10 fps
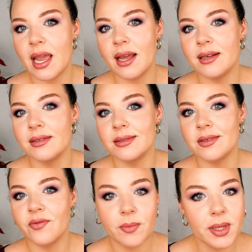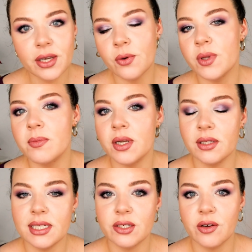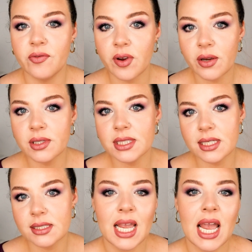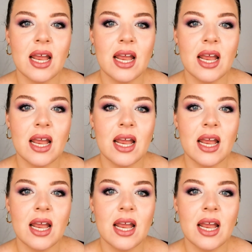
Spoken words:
and familiar with Middle Eastern fragrances